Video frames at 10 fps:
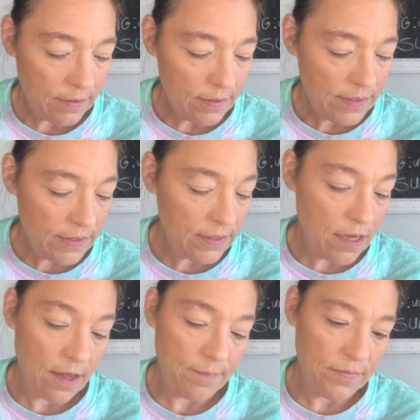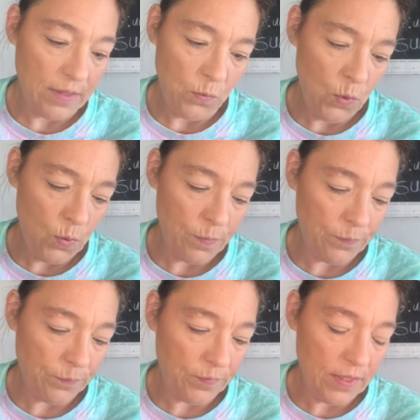So, whew,
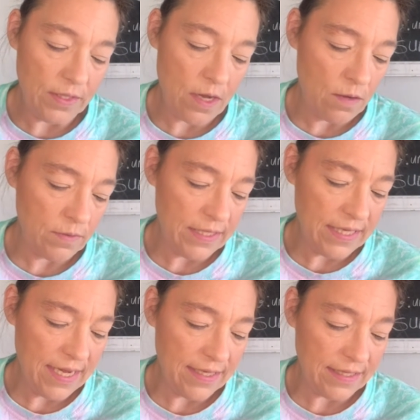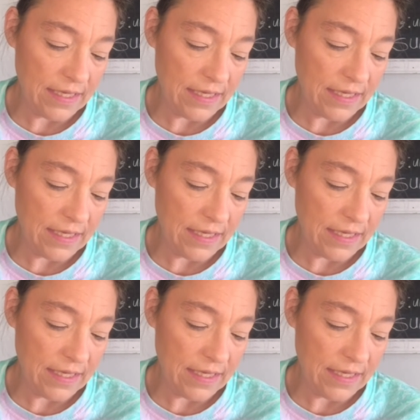only takes